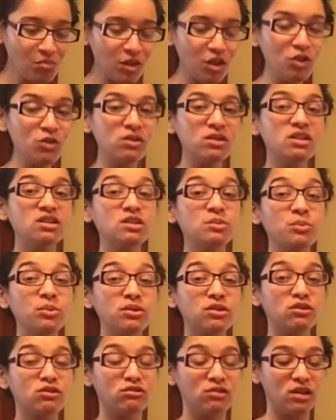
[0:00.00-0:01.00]
You can end up
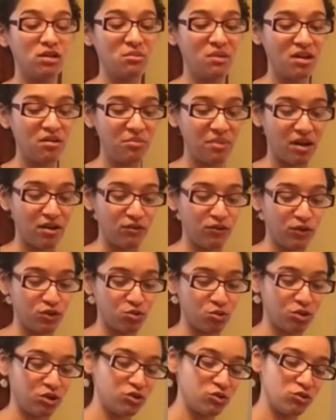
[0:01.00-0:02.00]
with a great amount of benefits
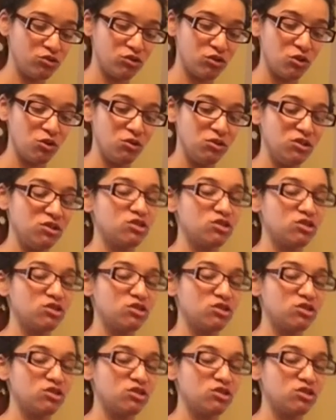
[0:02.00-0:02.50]
when you do granola,